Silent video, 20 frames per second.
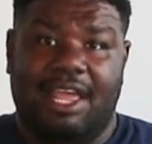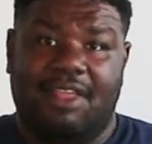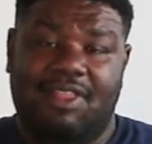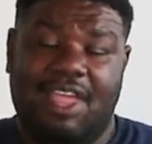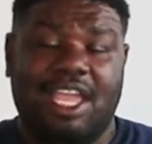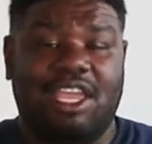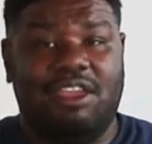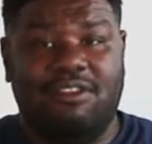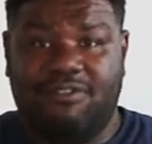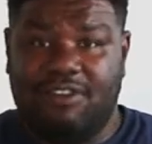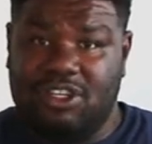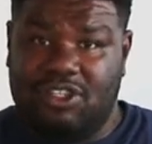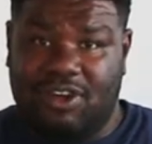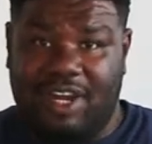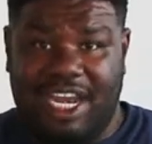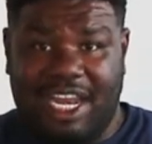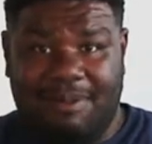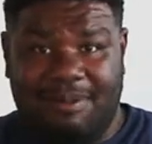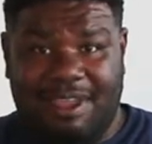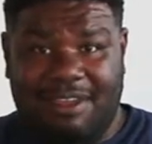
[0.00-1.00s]
Thank you for
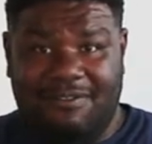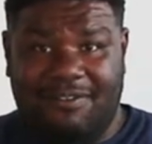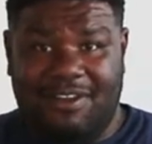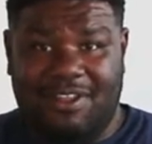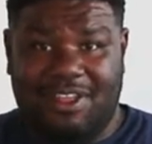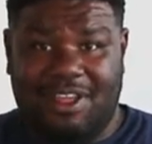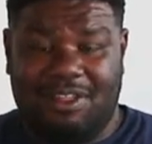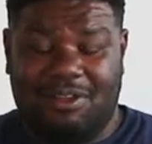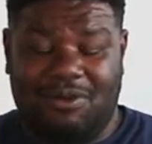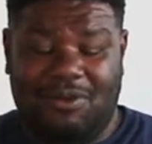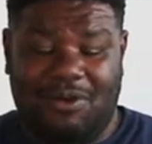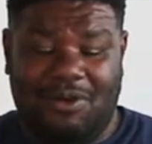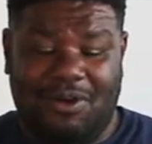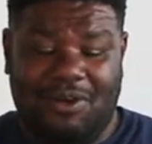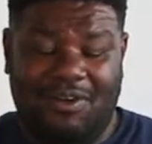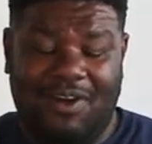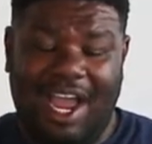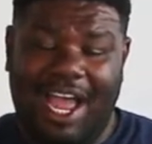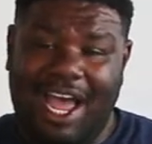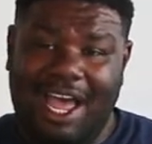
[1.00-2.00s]
joining me for this cool
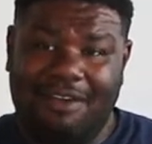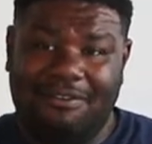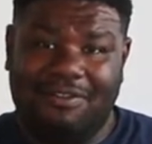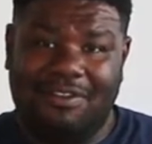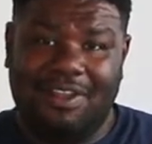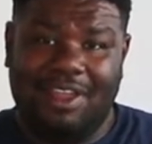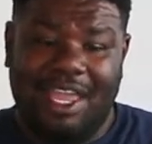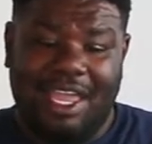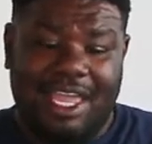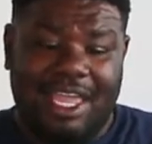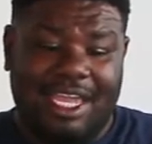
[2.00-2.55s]
craft.